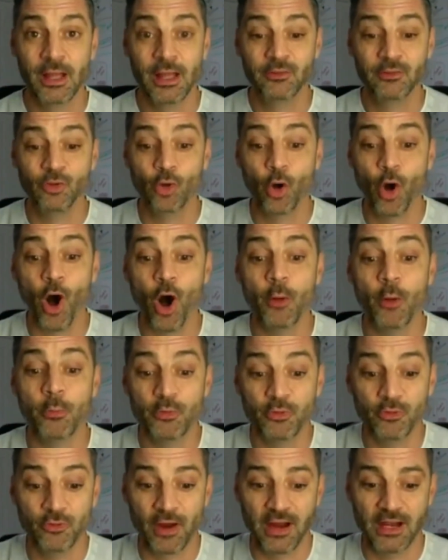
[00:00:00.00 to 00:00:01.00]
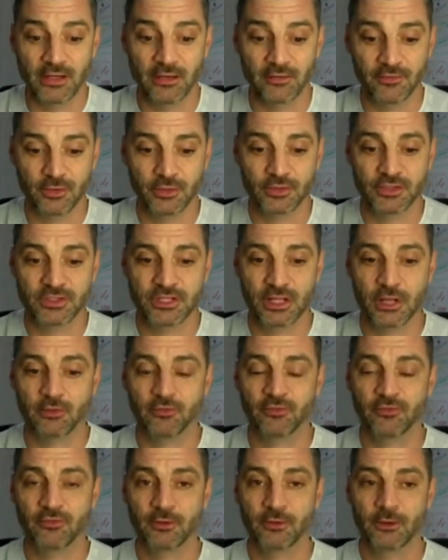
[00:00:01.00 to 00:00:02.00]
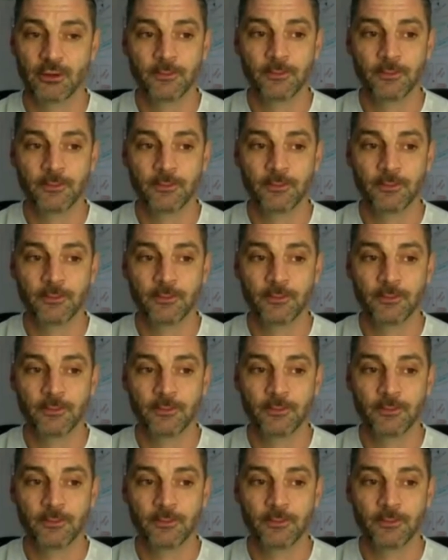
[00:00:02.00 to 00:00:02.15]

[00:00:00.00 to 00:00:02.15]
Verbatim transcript: your upgrade of yourself.